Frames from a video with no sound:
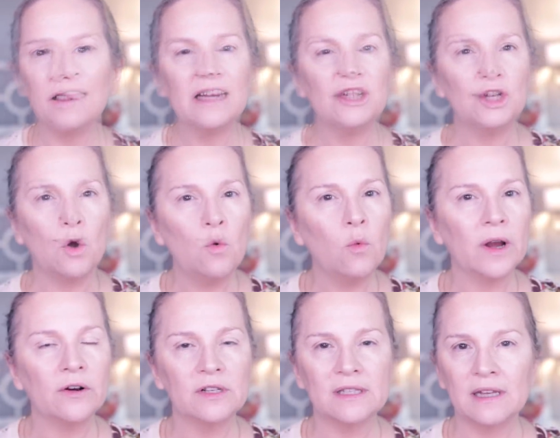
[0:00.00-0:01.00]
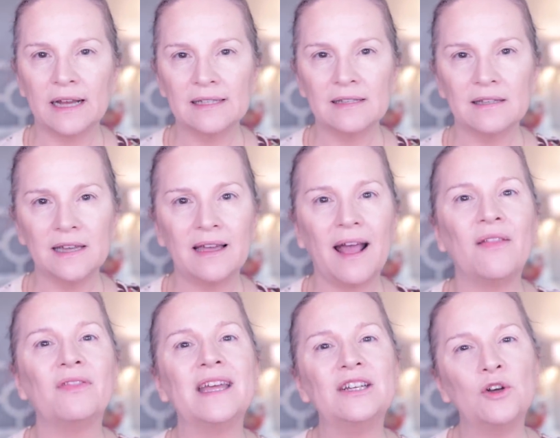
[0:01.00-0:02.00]
They don't wear as nicely
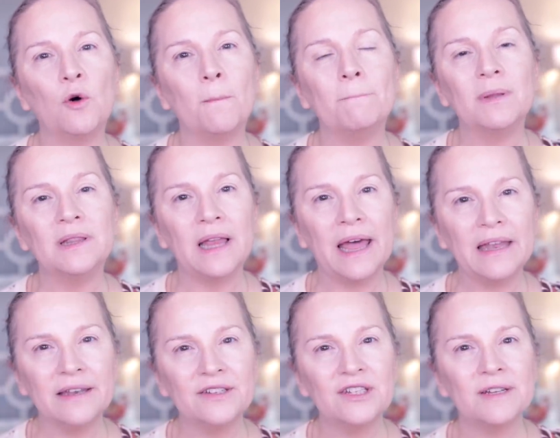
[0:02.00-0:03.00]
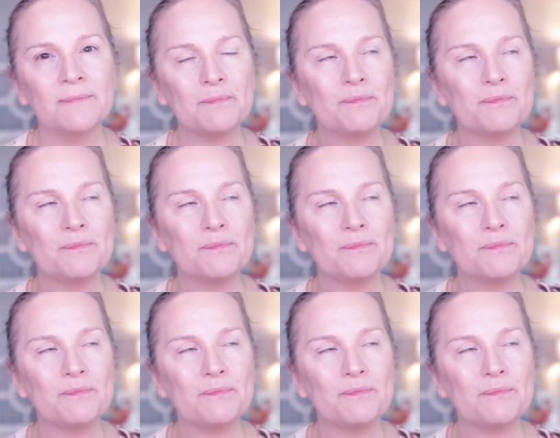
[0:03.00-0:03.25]
and they don't blend